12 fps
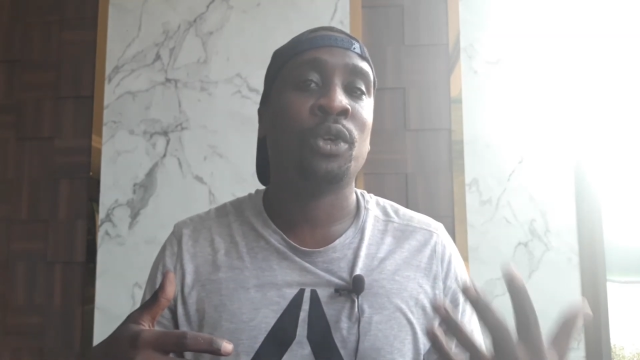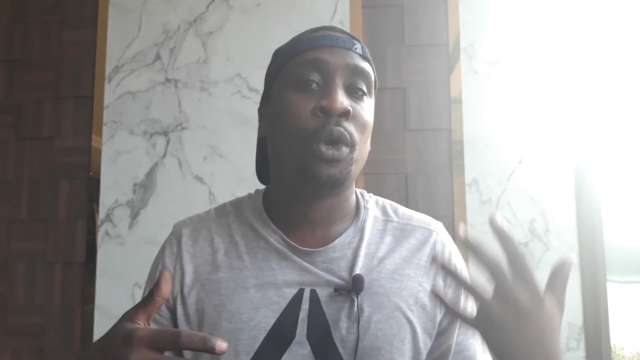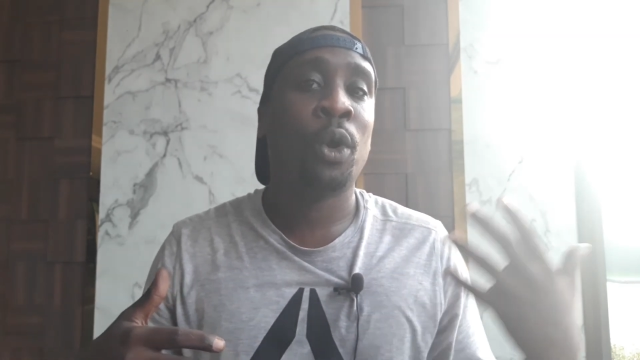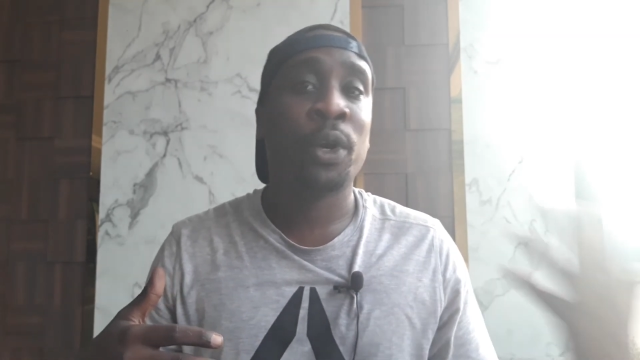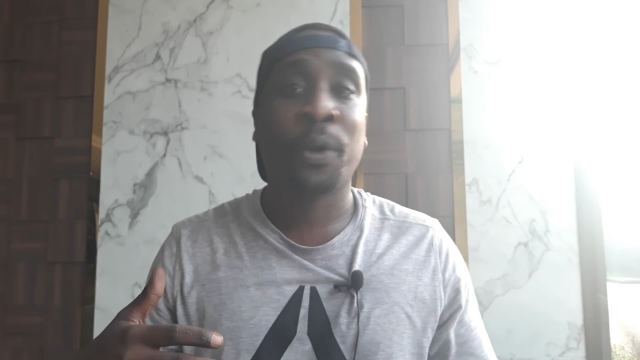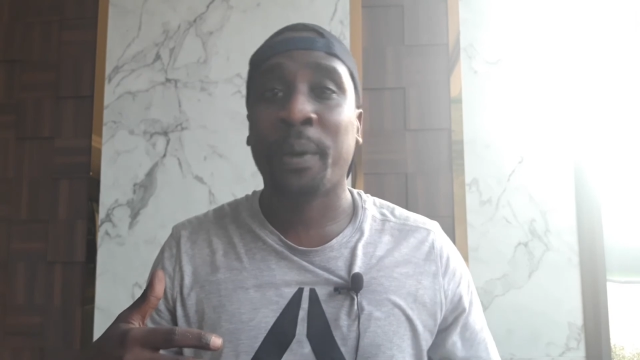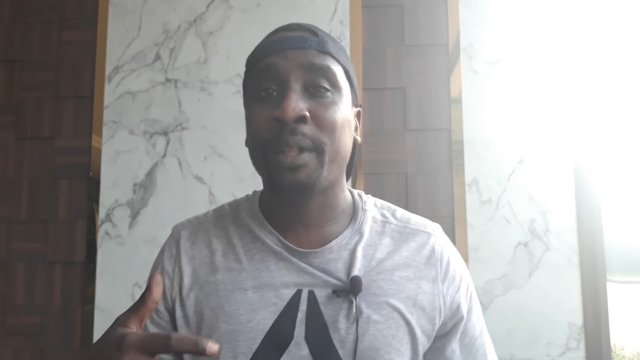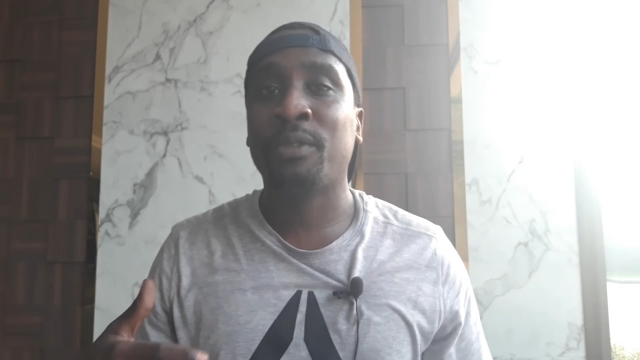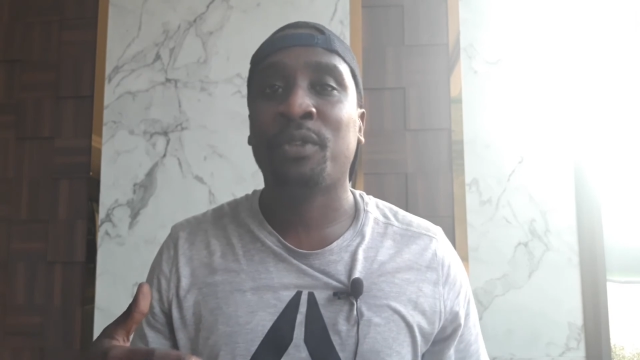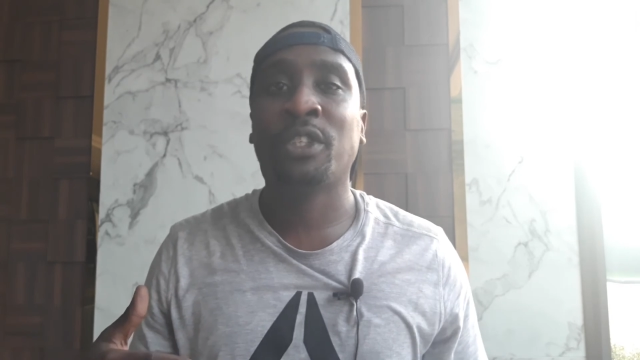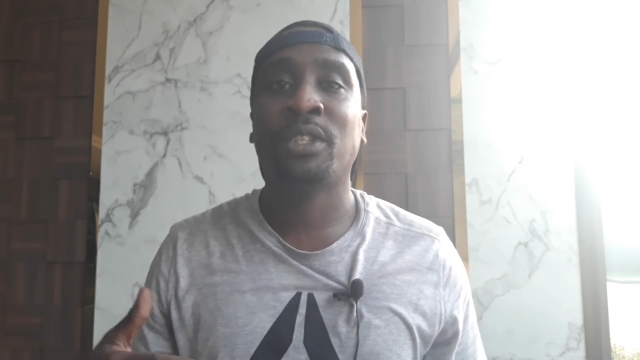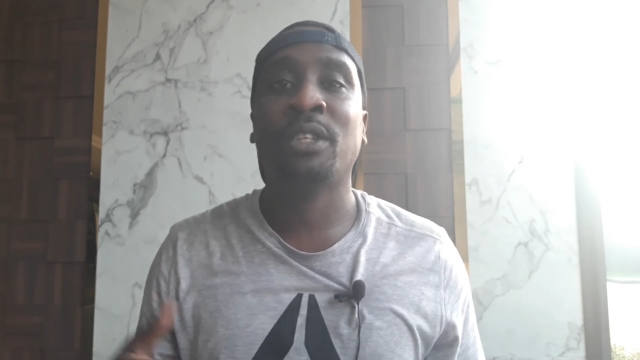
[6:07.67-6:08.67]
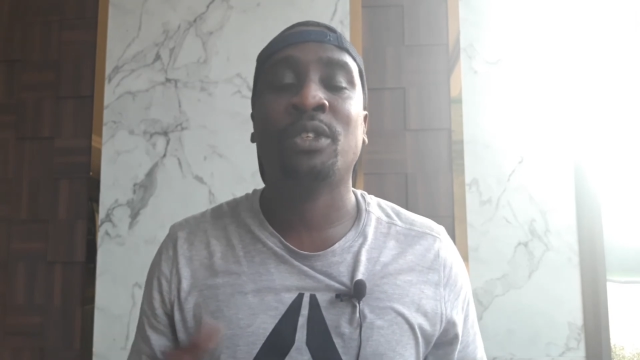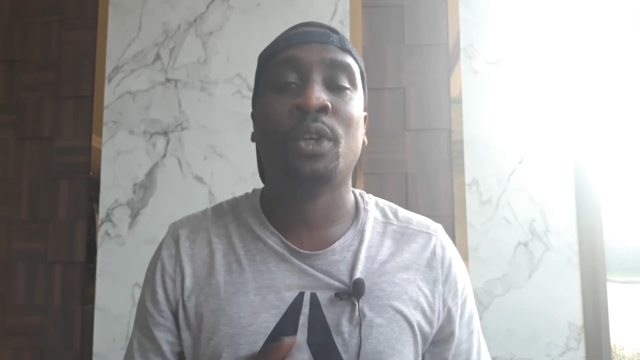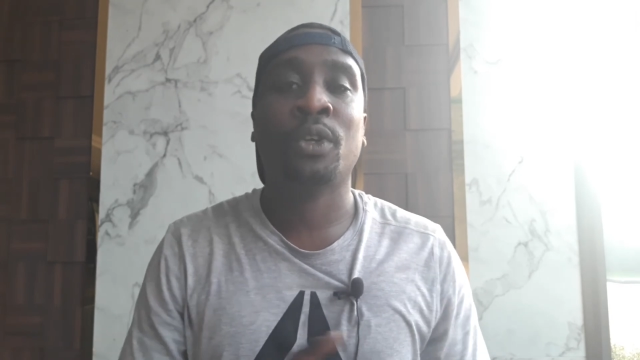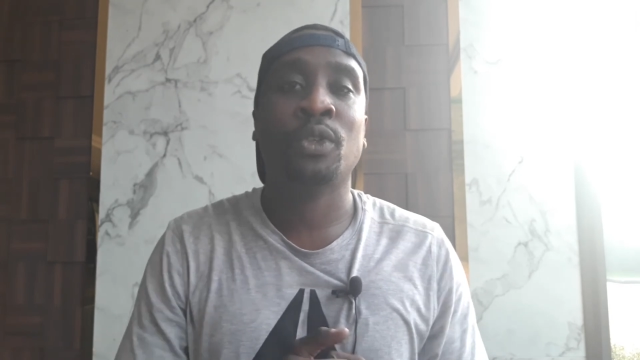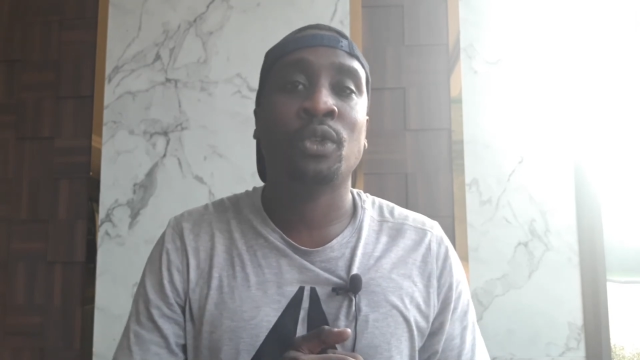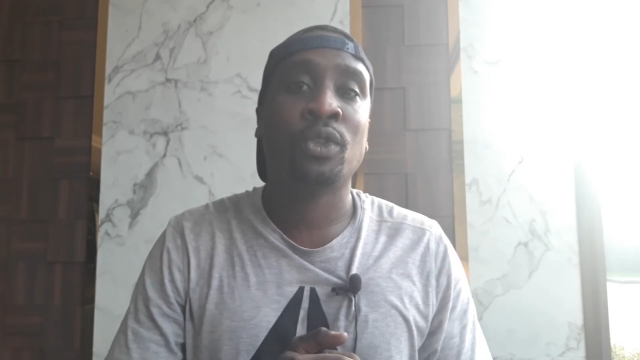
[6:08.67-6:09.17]
or grilled fish that
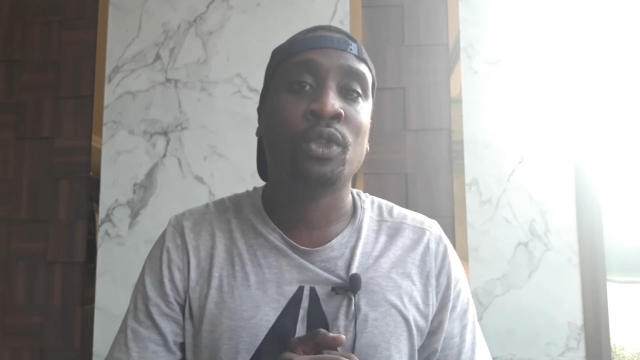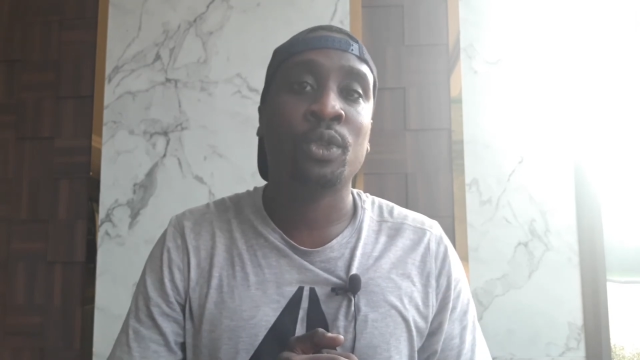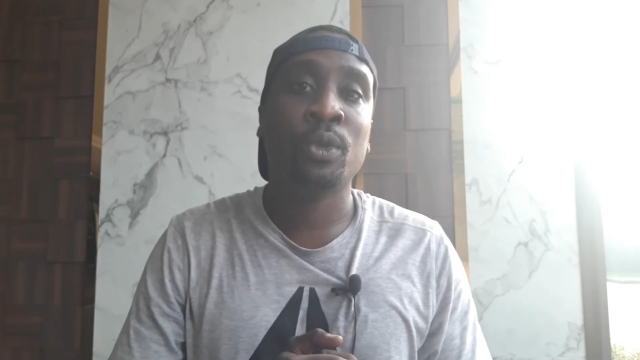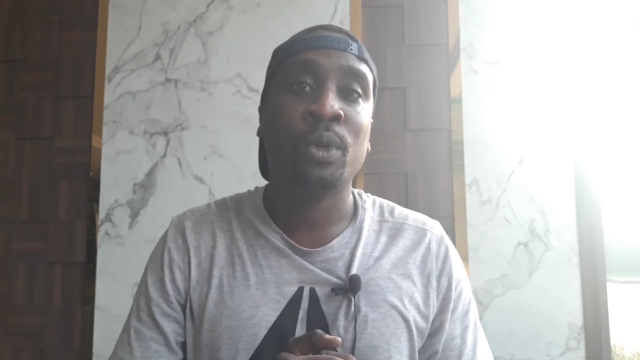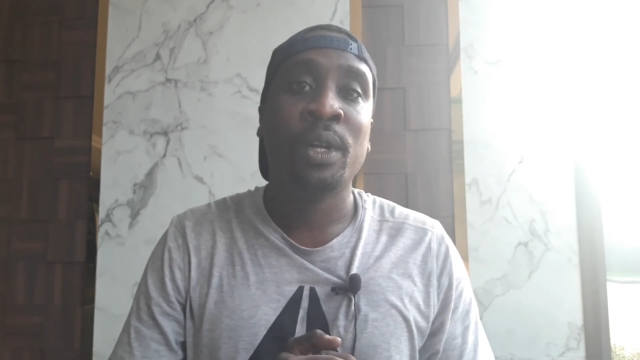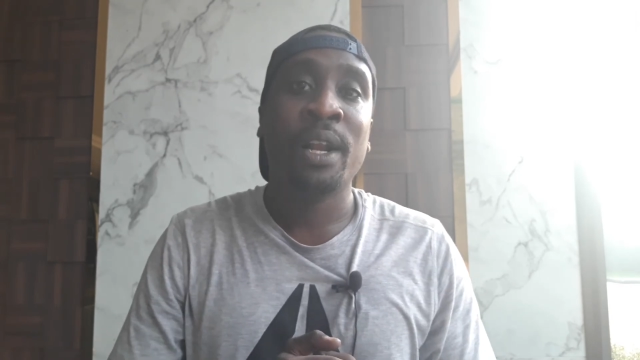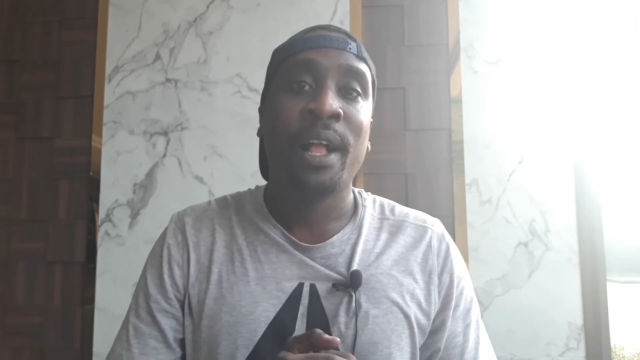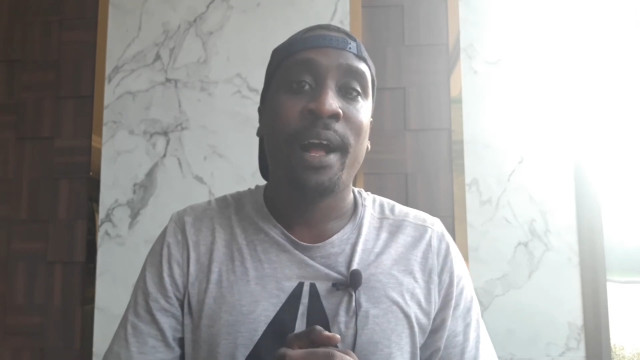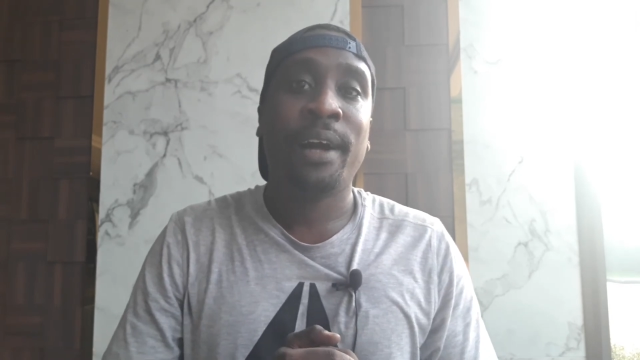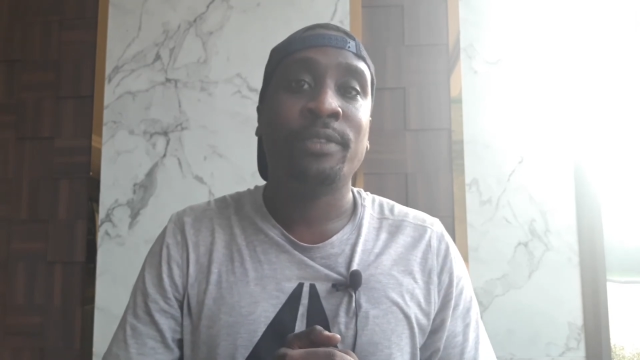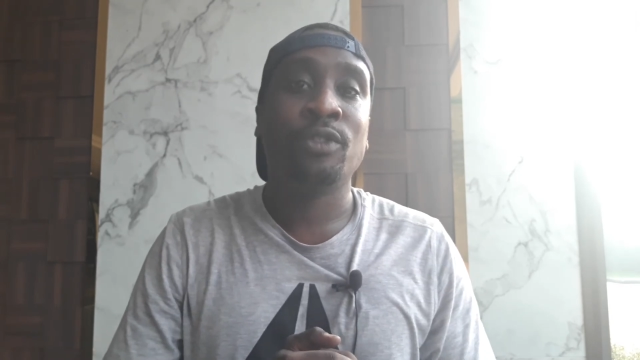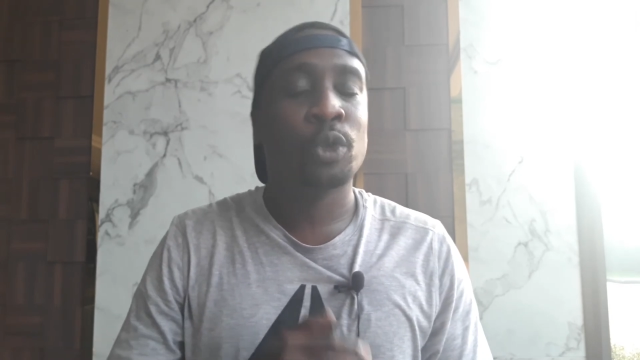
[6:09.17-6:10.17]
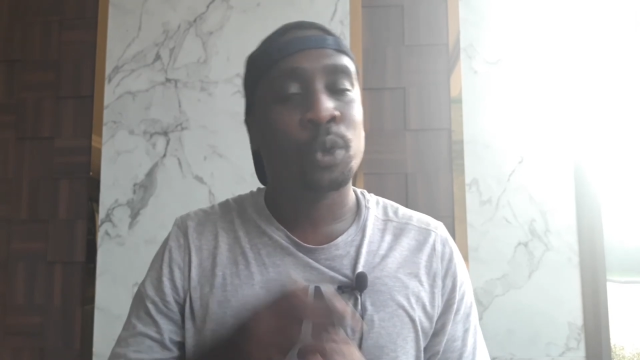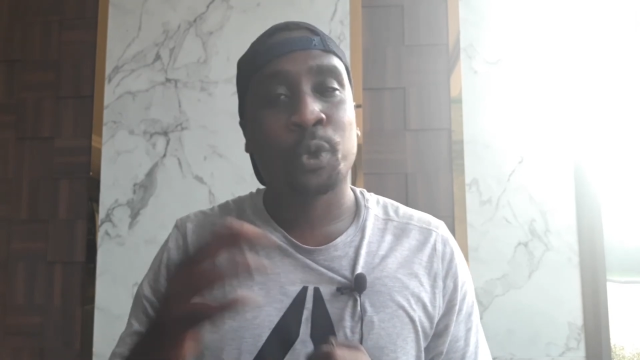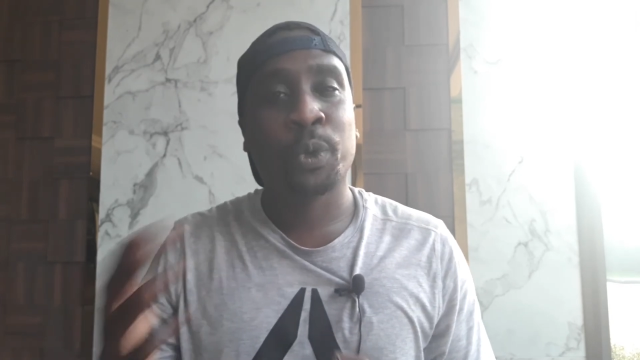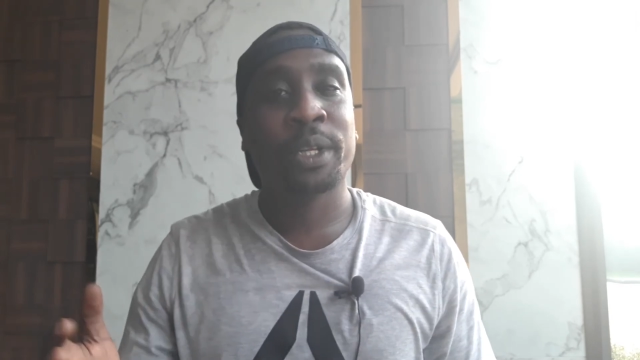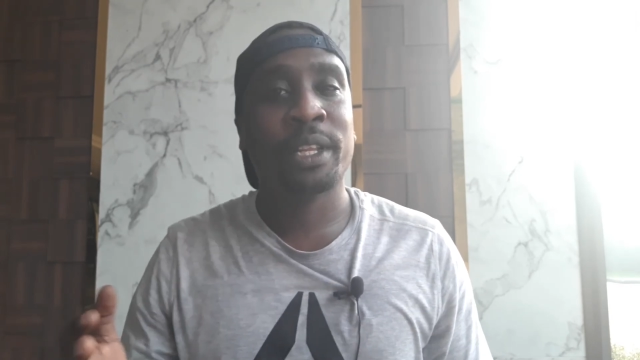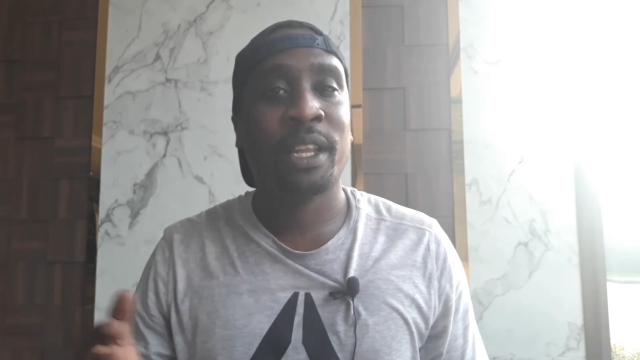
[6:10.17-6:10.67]
you're used to, and you
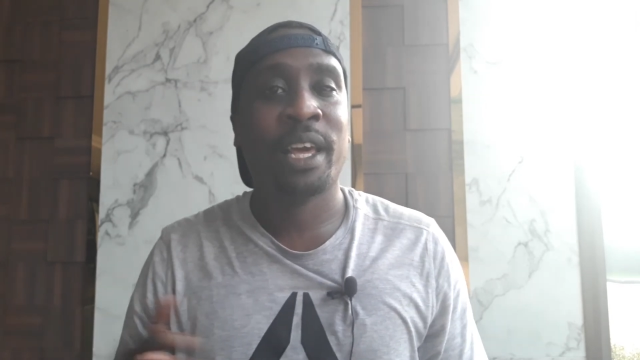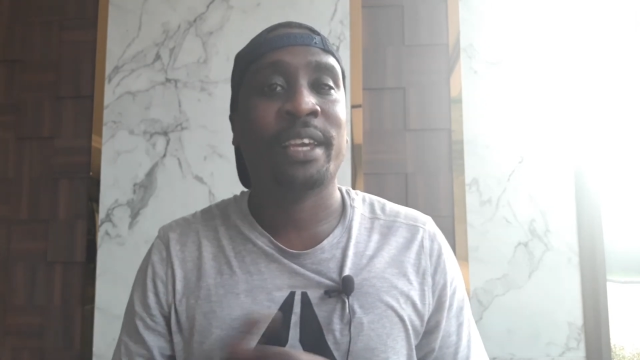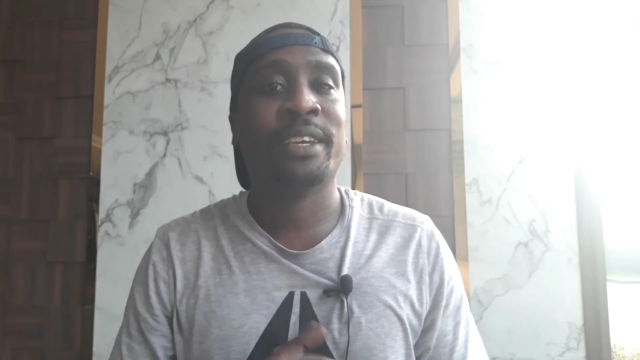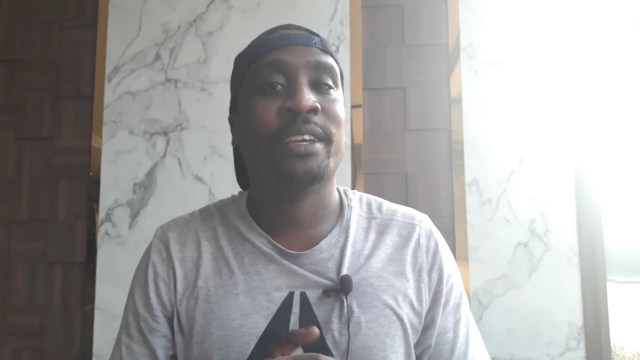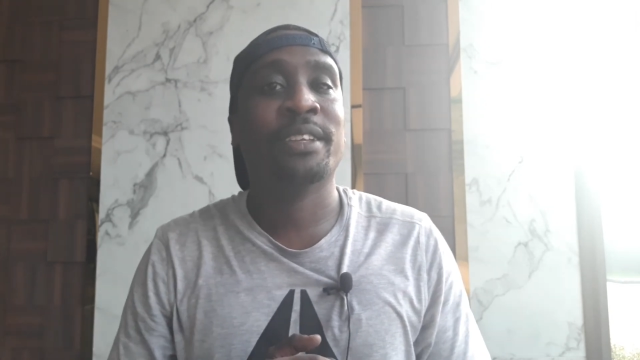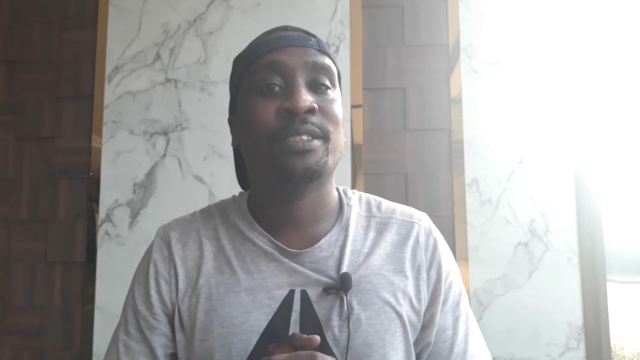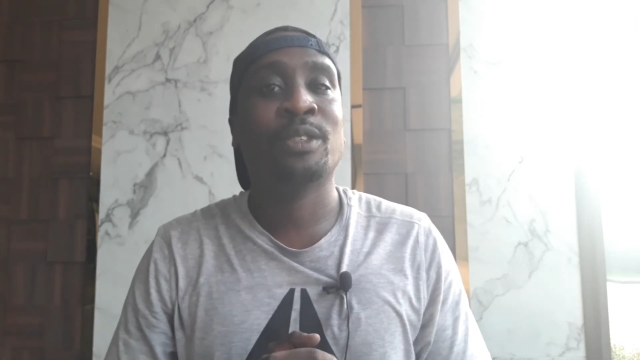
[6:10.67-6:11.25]
really like it.